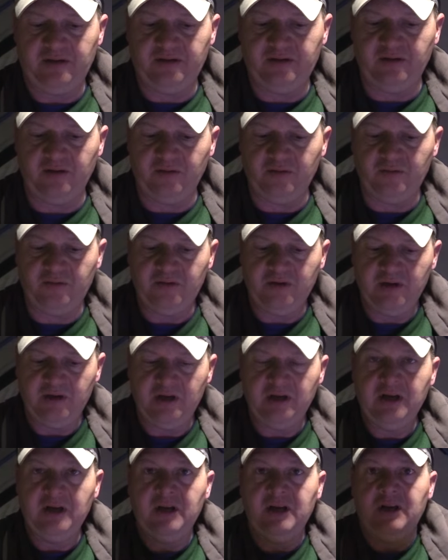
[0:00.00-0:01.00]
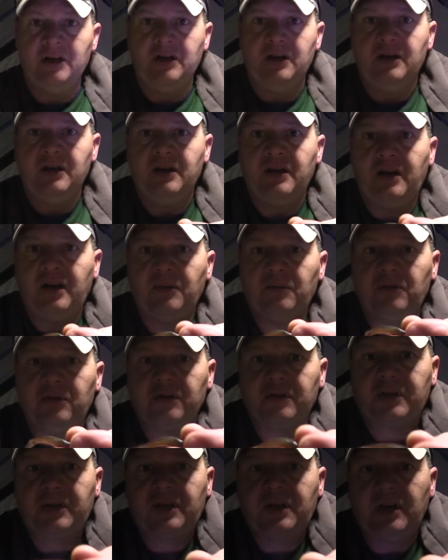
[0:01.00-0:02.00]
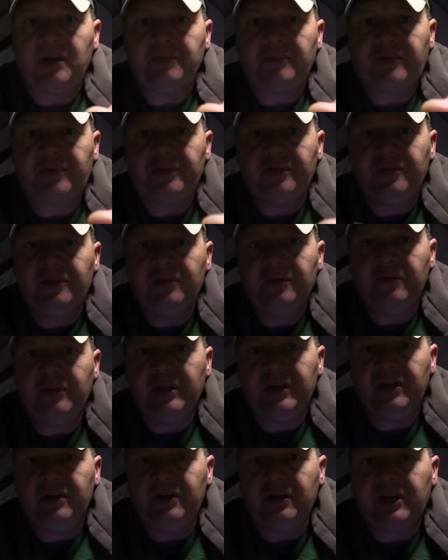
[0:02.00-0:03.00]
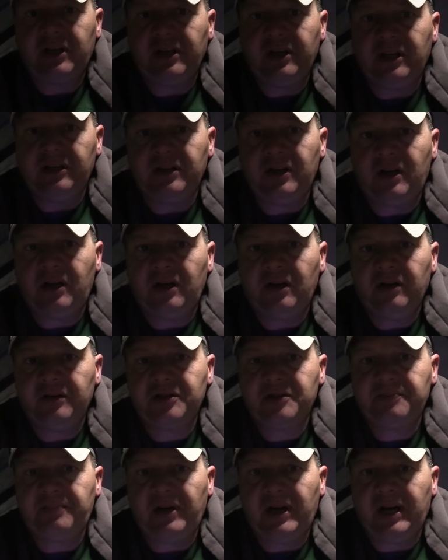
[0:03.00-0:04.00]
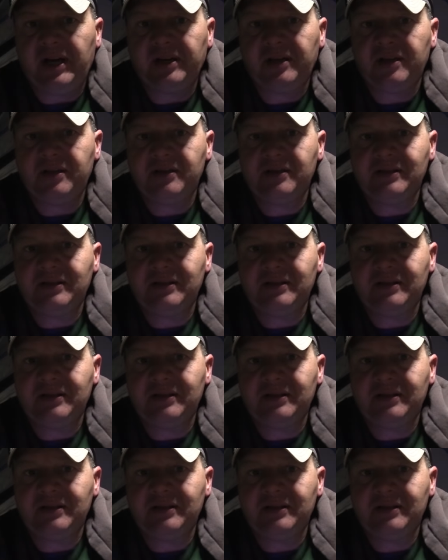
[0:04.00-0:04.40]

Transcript: do I will come through and hook it on the hard spot